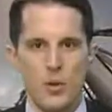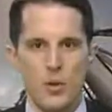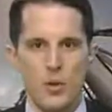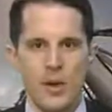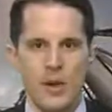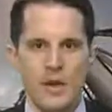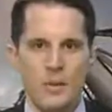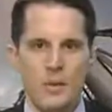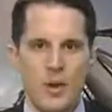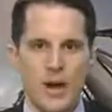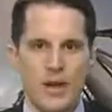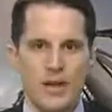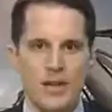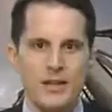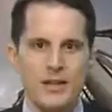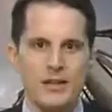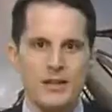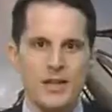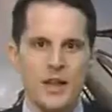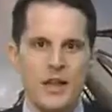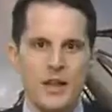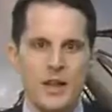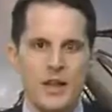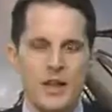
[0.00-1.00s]
Money
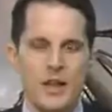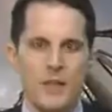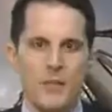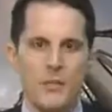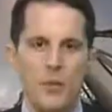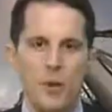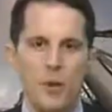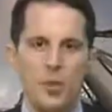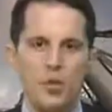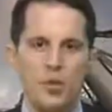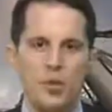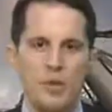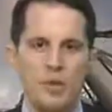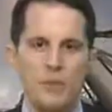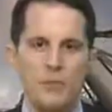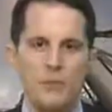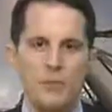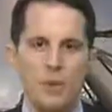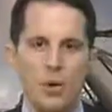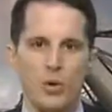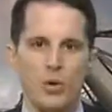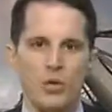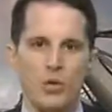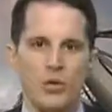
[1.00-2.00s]
markets are clearly most
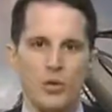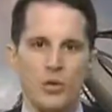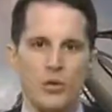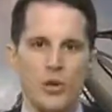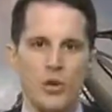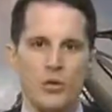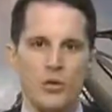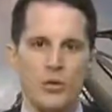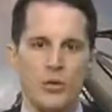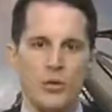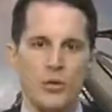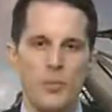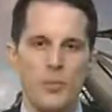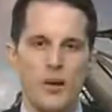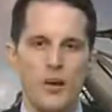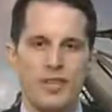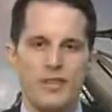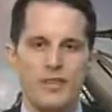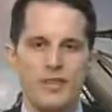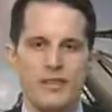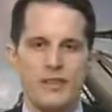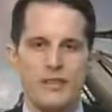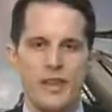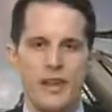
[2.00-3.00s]
exposed to the
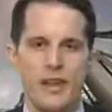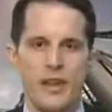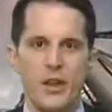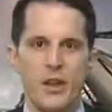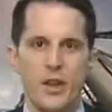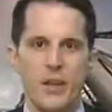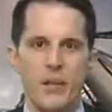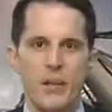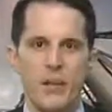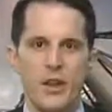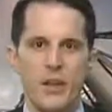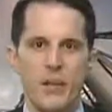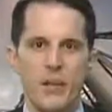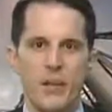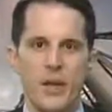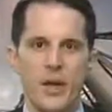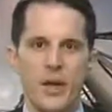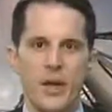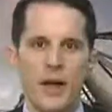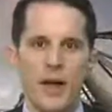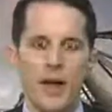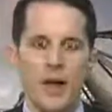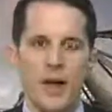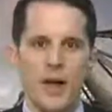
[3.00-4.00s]
budget standoff.
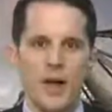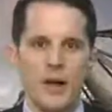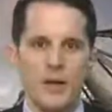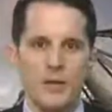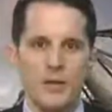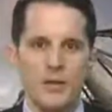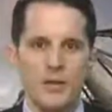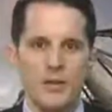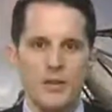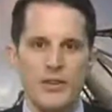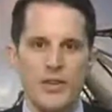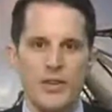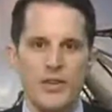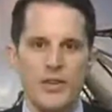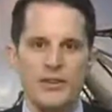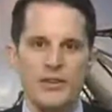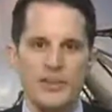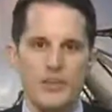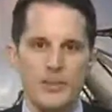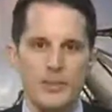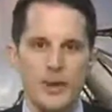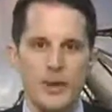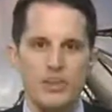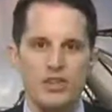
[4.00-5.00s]
As we see this,
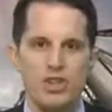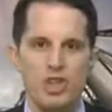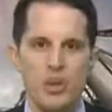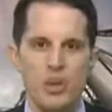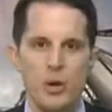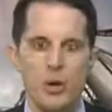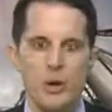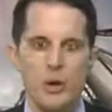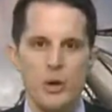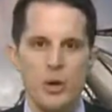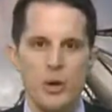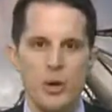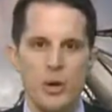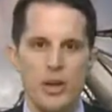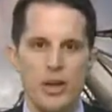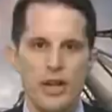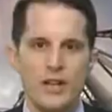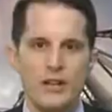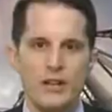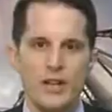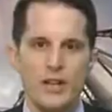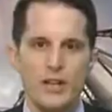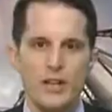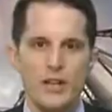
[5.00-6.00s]
especially when you look
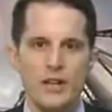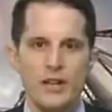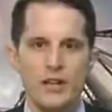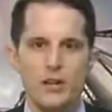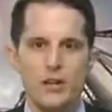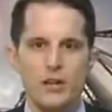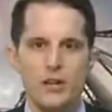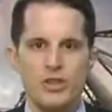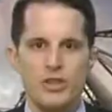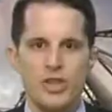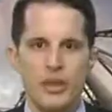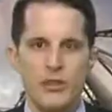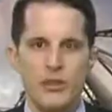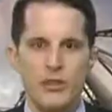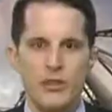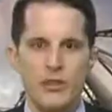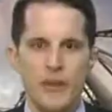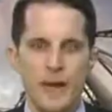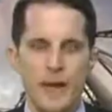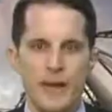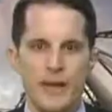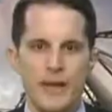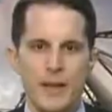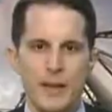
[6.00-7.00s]
at T-bills, which have
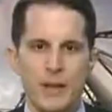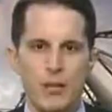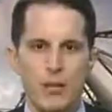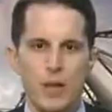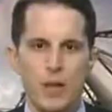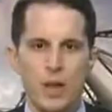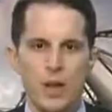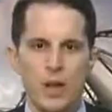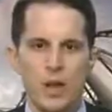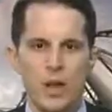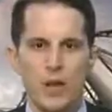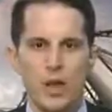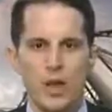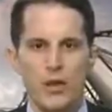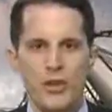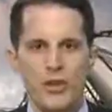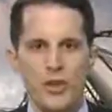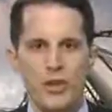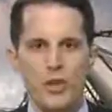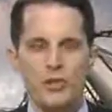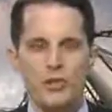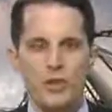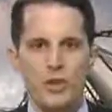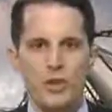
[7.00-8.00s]
spiked up quite a lot,
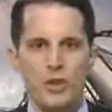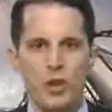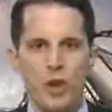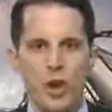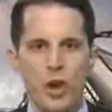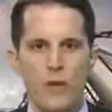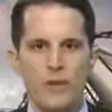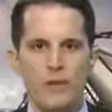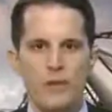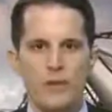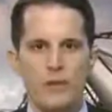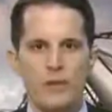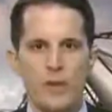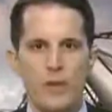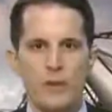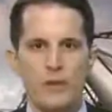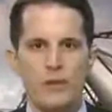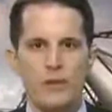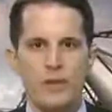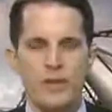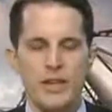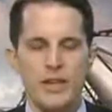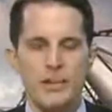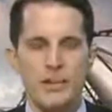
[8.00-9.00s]
and also the curve is
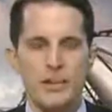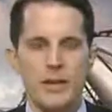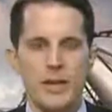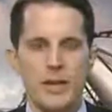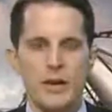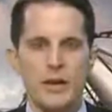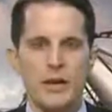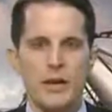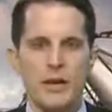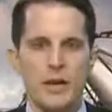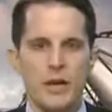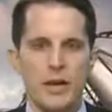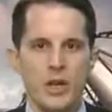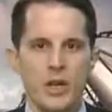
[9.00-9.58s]
very steep here.